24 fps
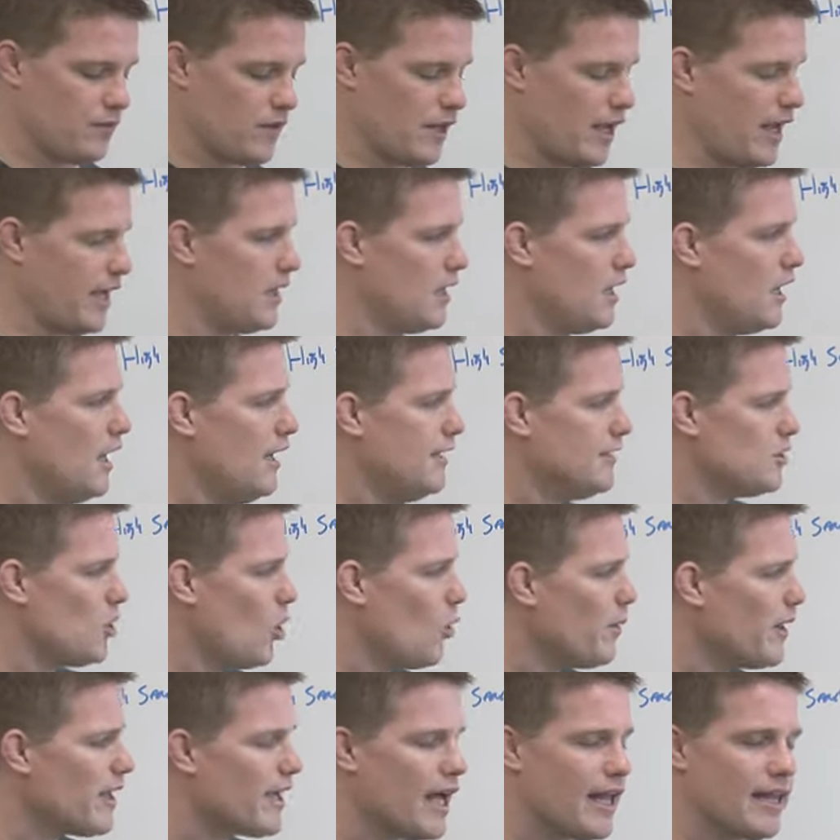Okay? So I
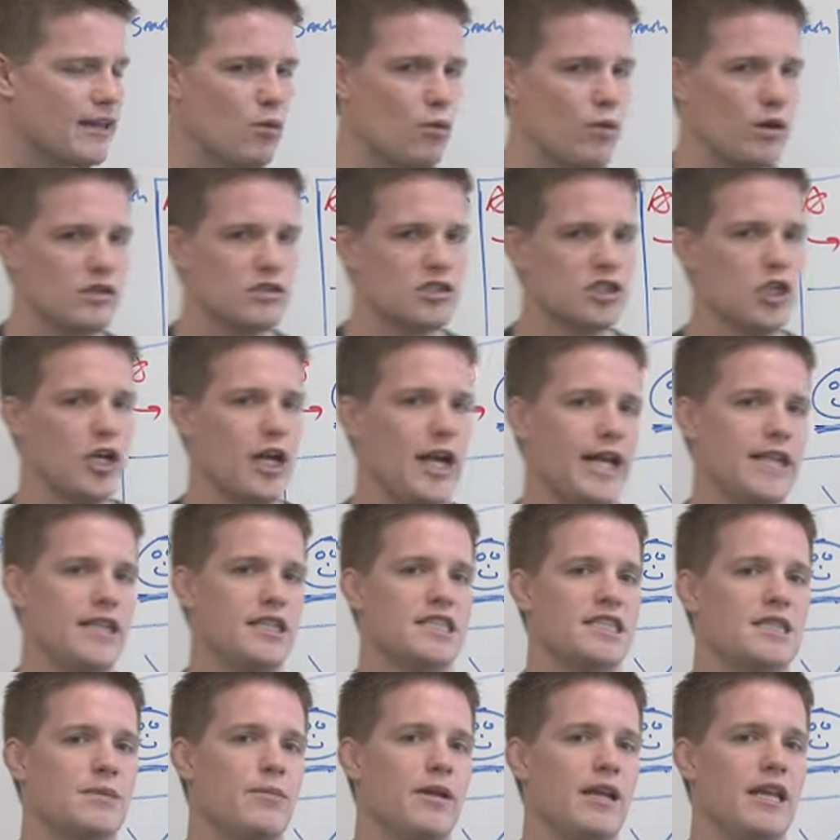hope that got the wheels in your
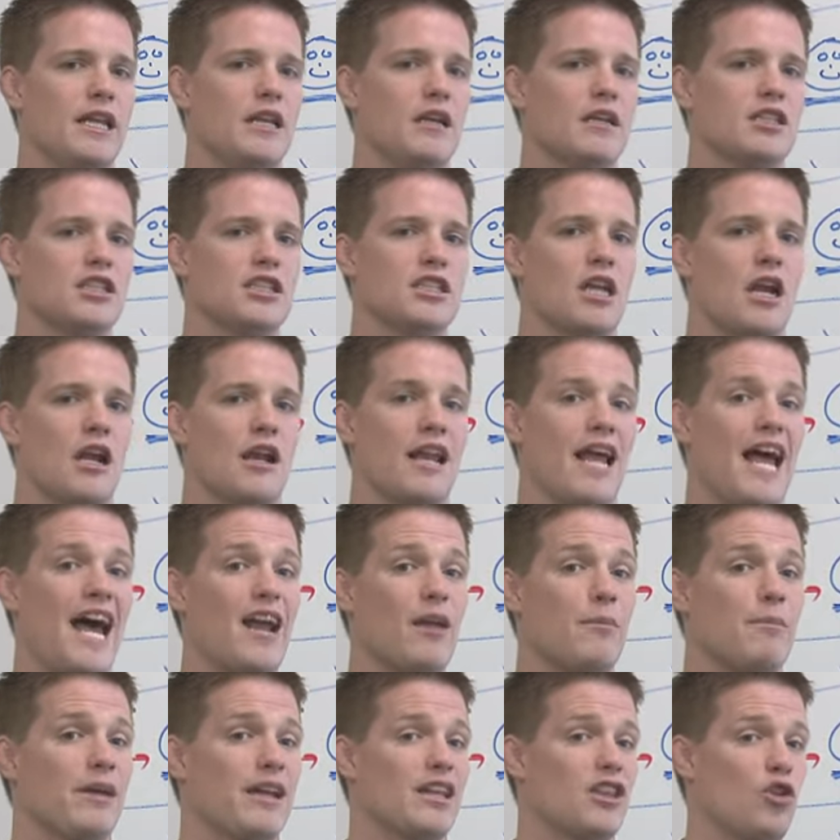head spinning just on how
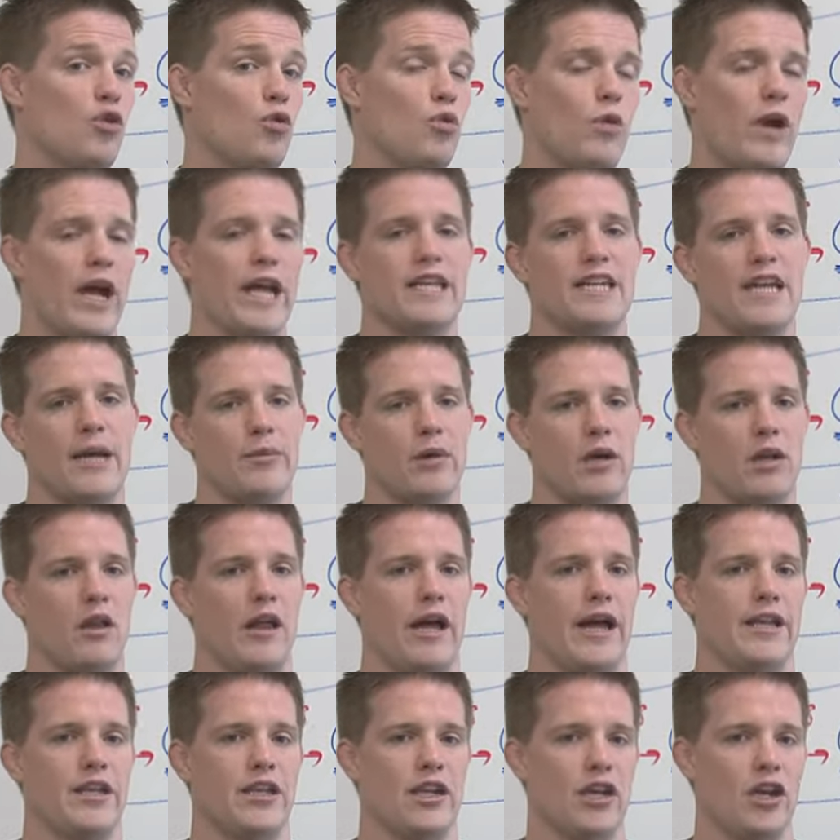to pick the right type of
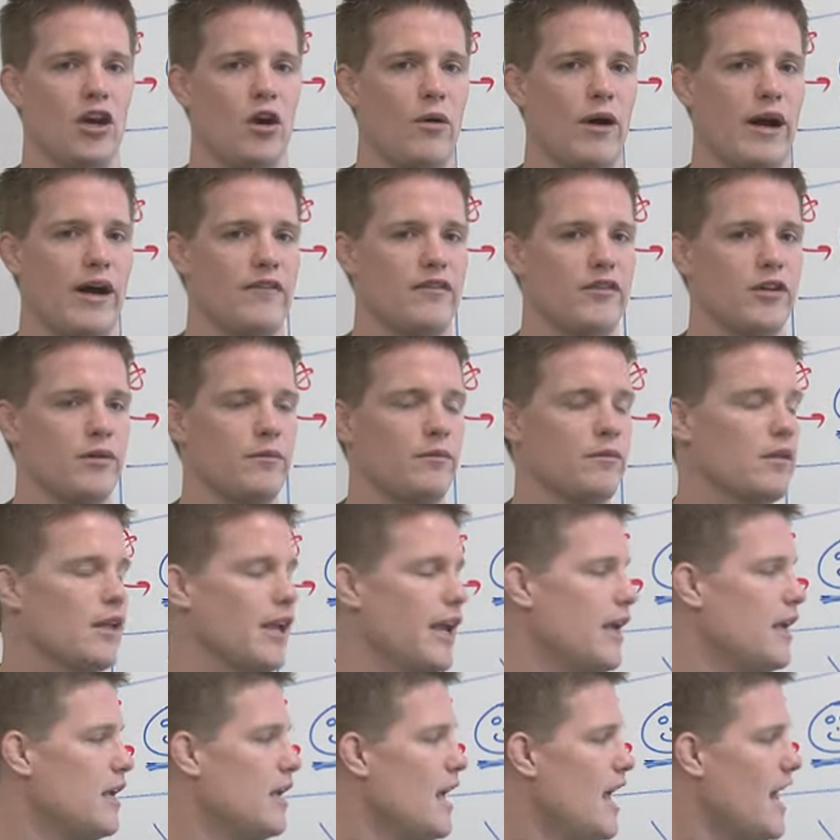client to go after.
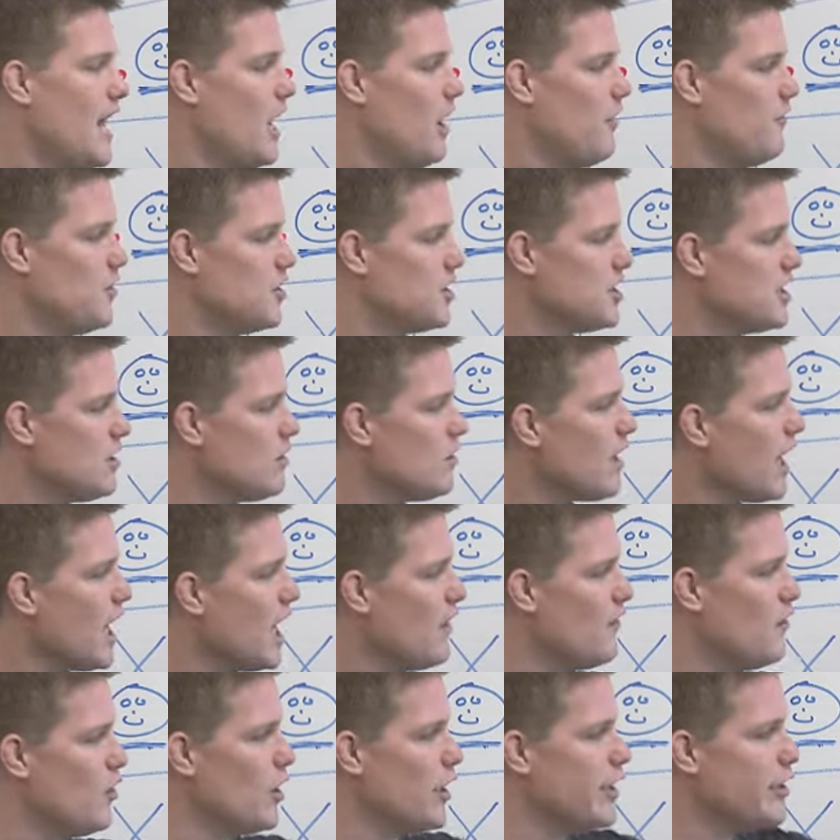Okay? Now if you're still
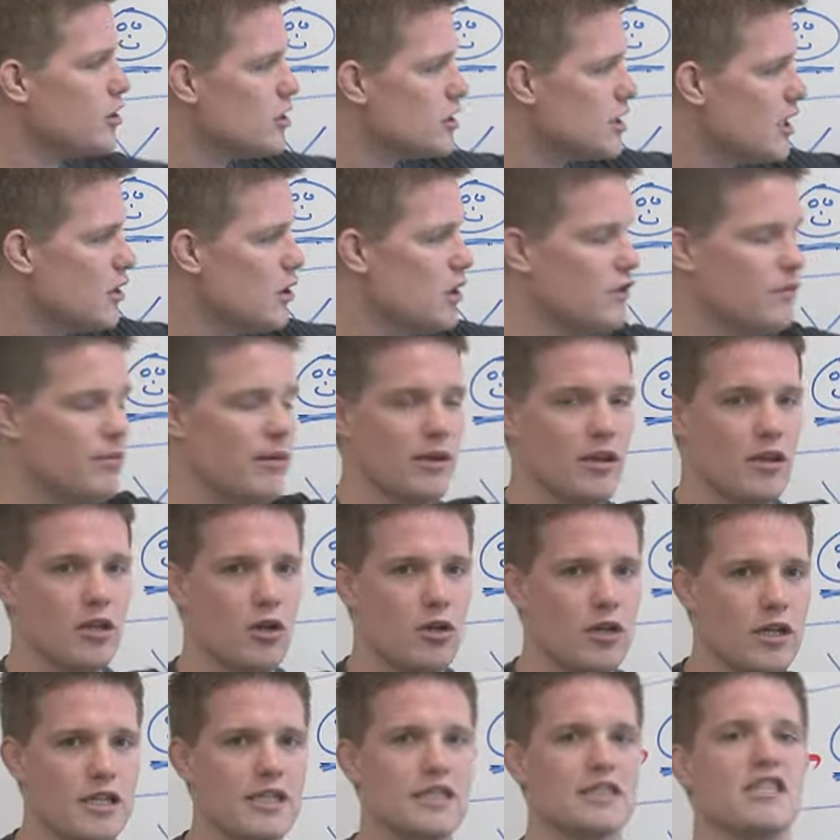if you're interested, you've been
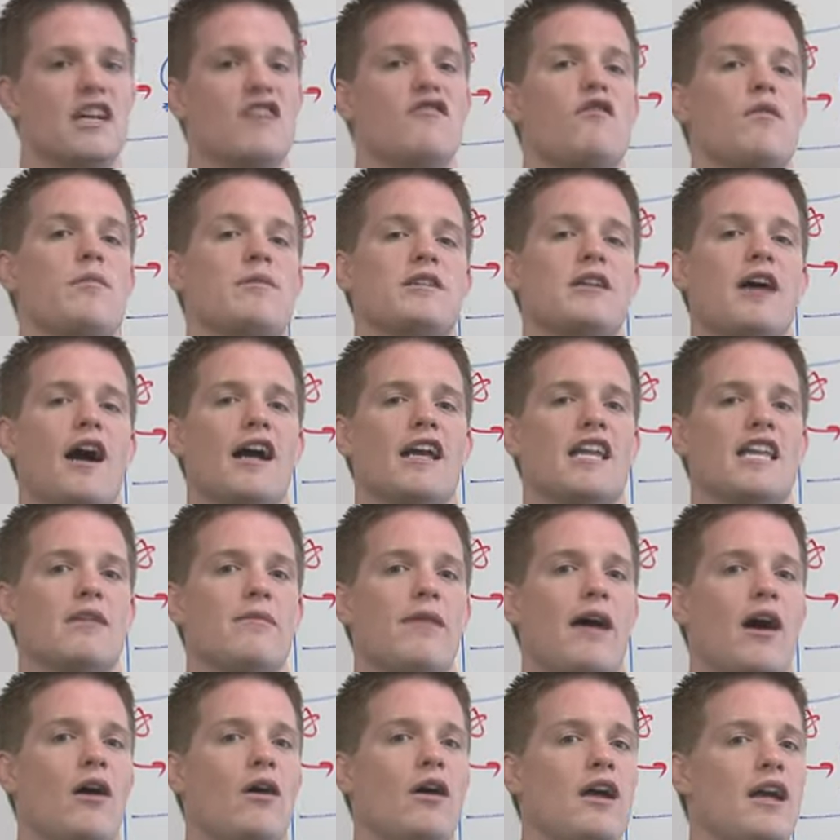learning the stuff we've been talking
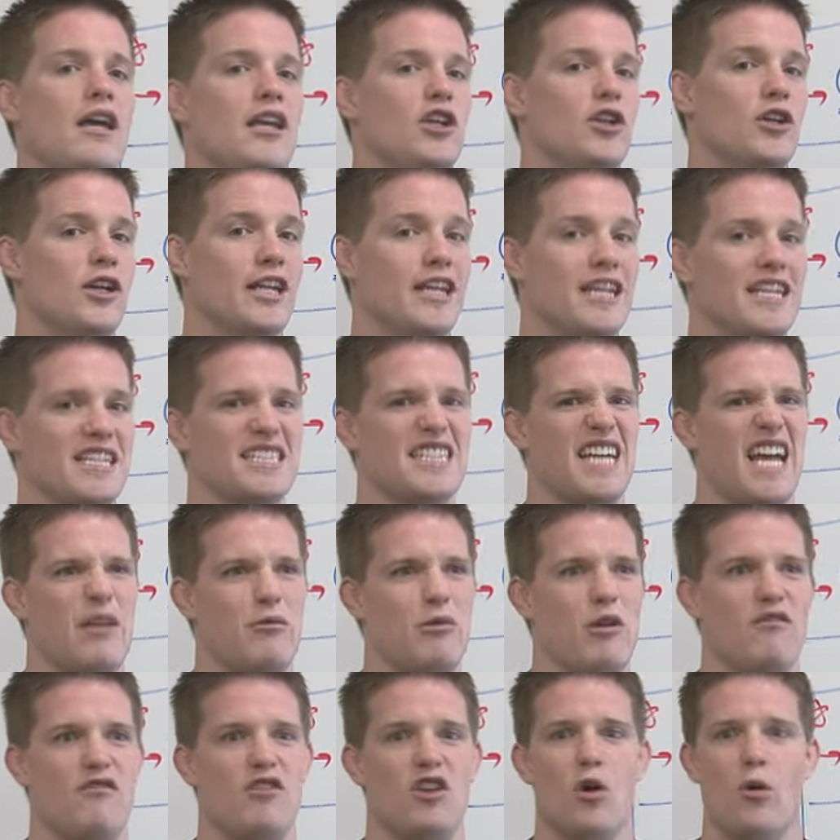about, you're getting excited,
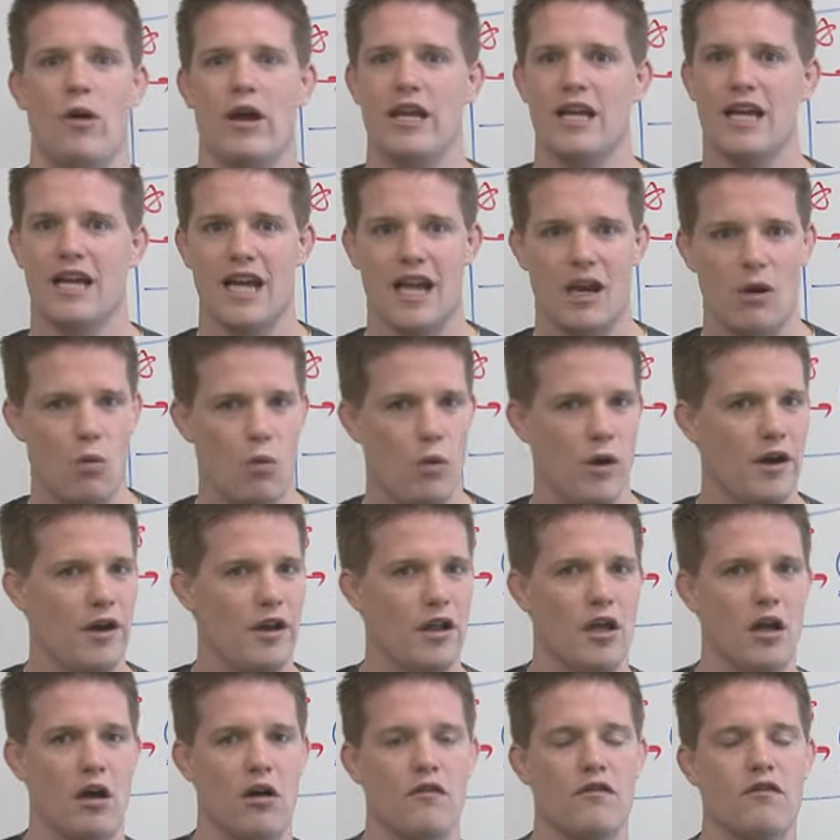but you have no idea kind of where to
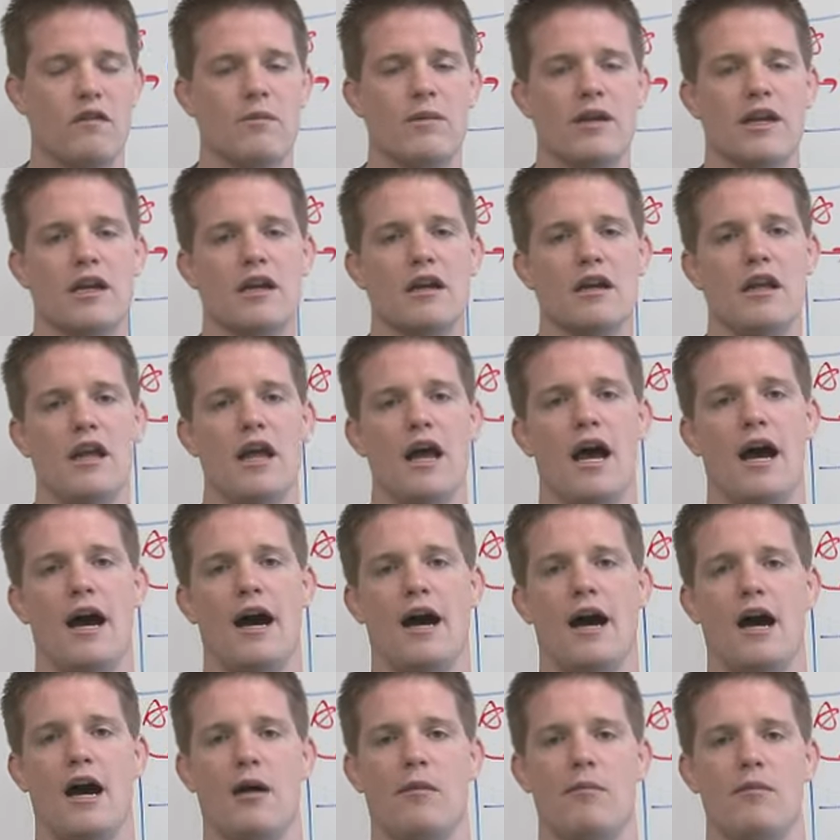go from here.
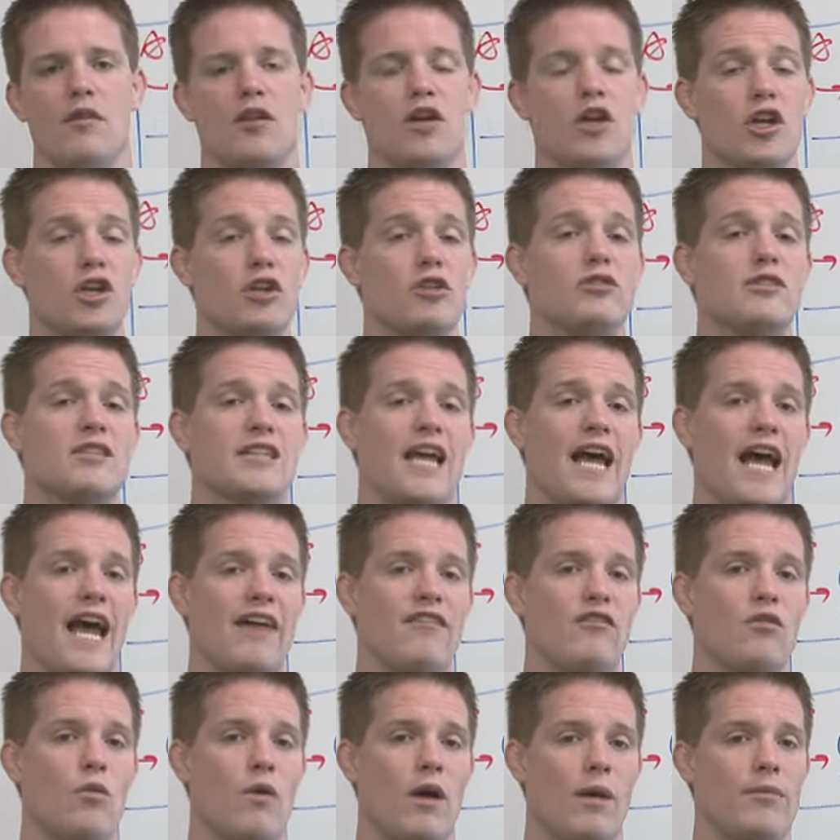The good news is I
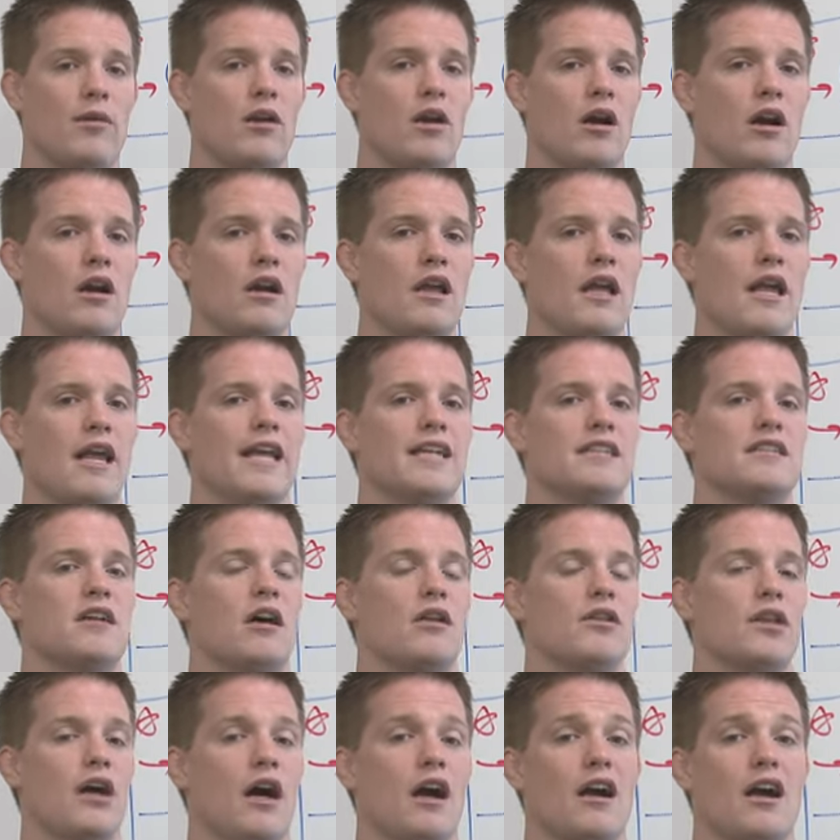have a webinar. It's
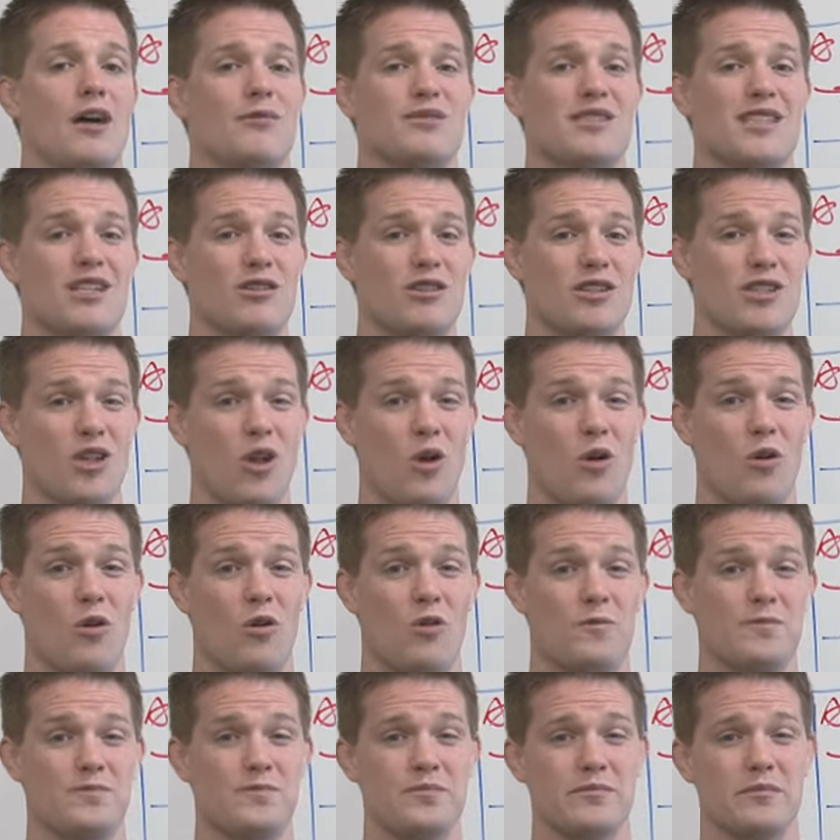called .comSecrets
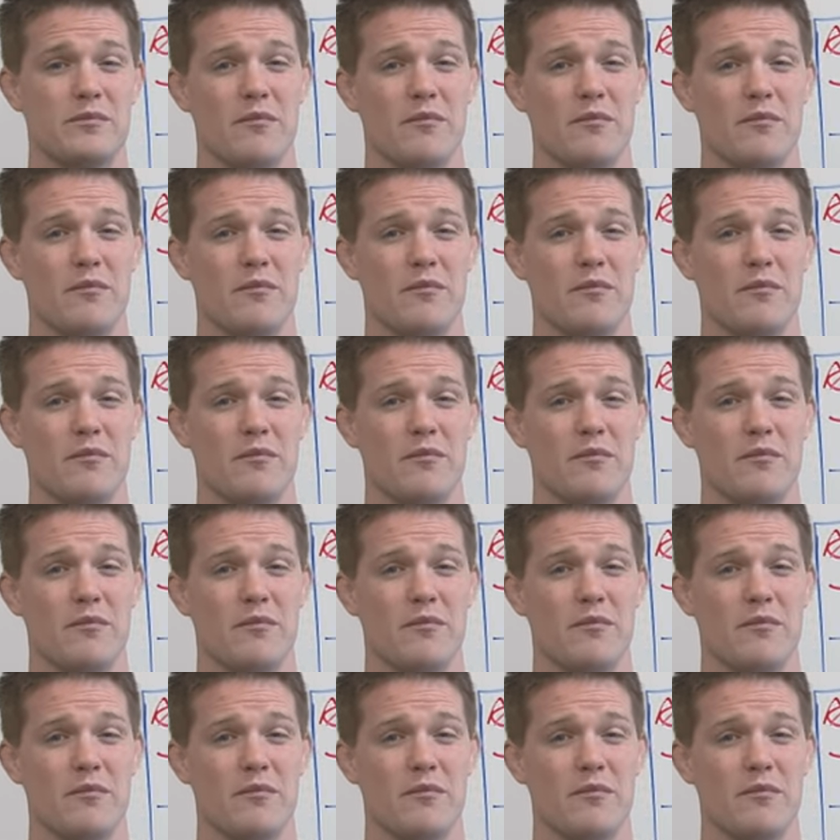Local.